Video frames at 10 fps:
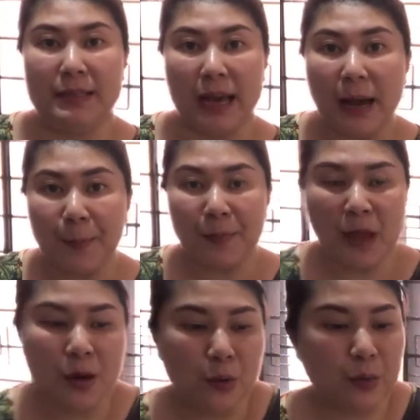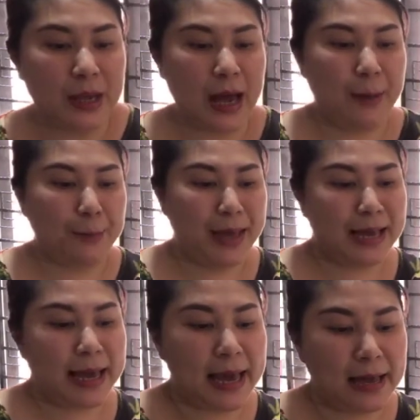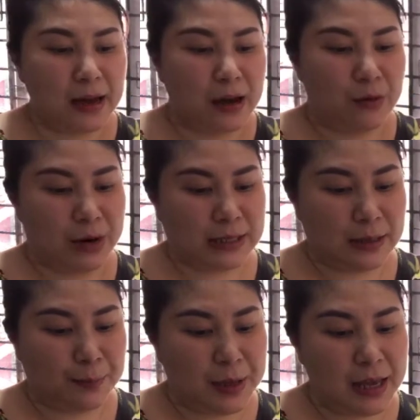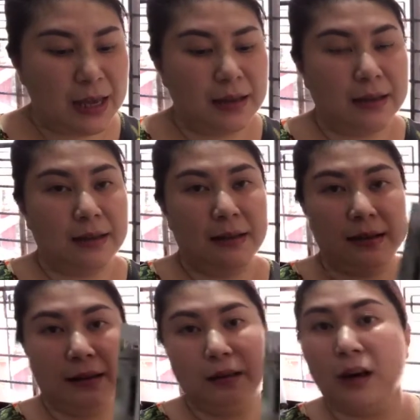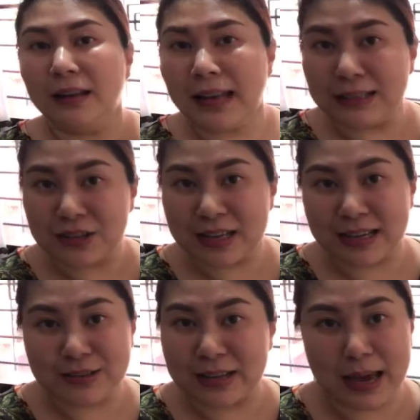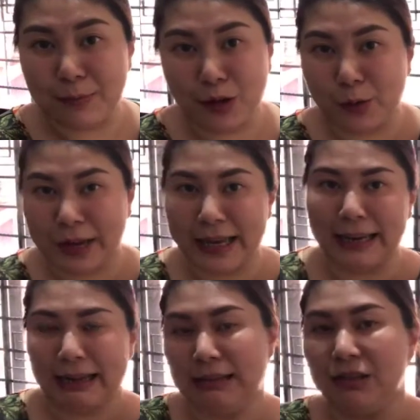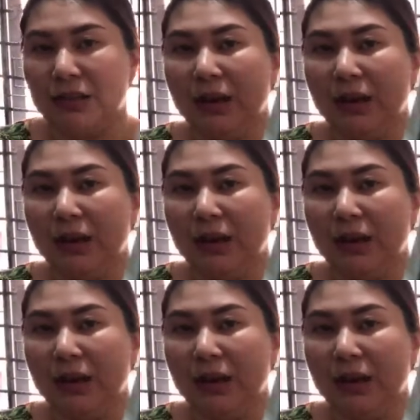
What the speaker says: Yeah, we are making a recipe, not lunch. Today I'm not cooking lunch.